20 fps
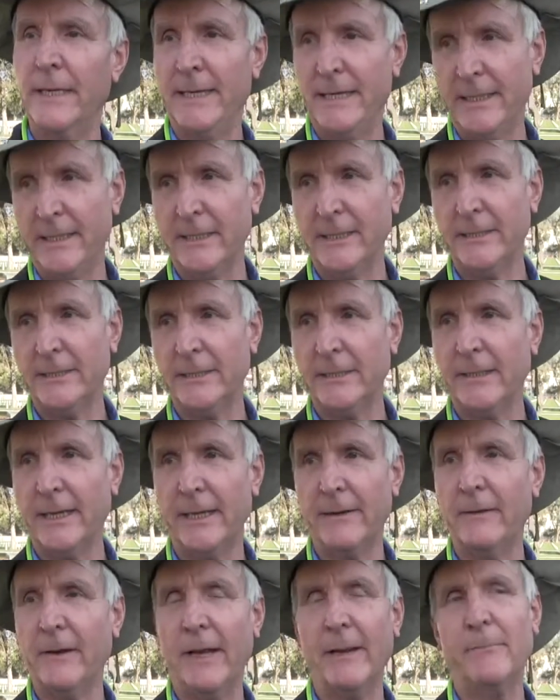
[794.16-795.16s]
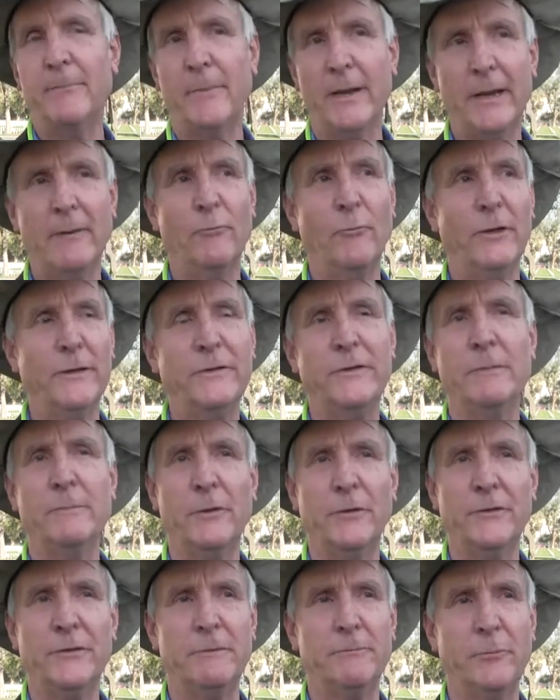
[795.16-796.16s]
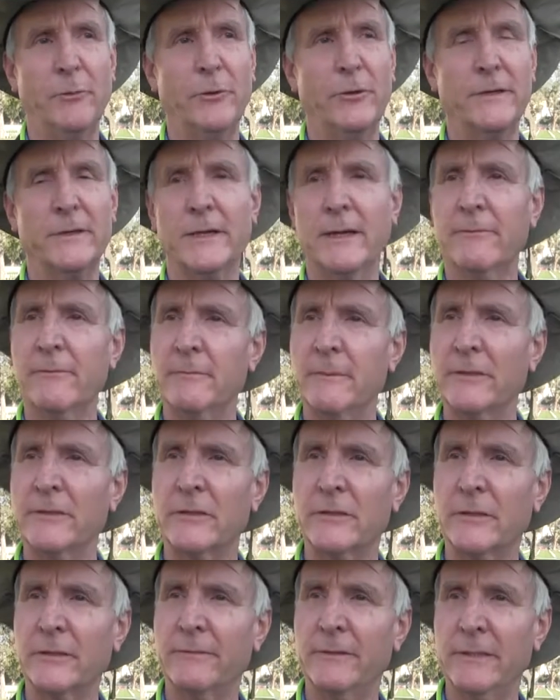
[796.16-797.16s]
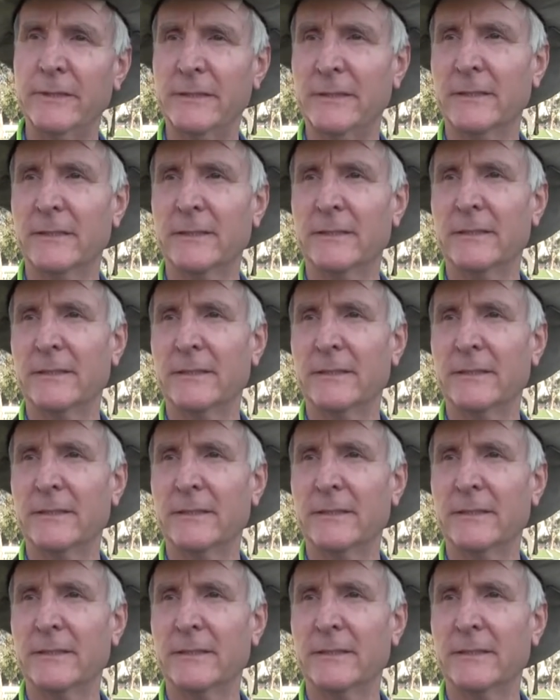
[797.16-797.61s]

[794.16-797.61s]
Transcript: It is. And what's the most important government service?